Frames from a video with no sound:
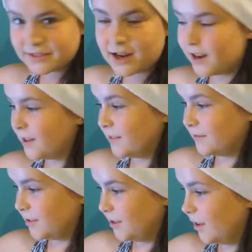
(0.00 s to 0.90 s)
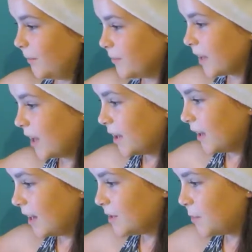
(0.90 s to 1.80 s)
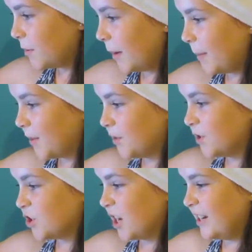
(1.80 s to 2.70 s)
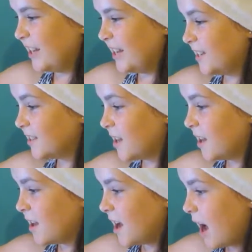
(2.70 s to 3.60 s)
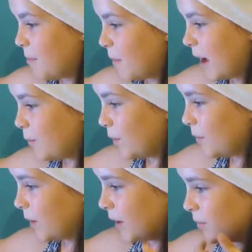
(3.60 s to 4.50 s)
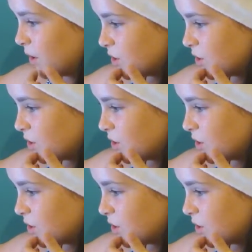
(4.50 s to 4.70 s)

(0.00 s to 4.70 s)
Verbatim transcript: can't do that. Yes, but my mother is Chinese. I might be, but I'm not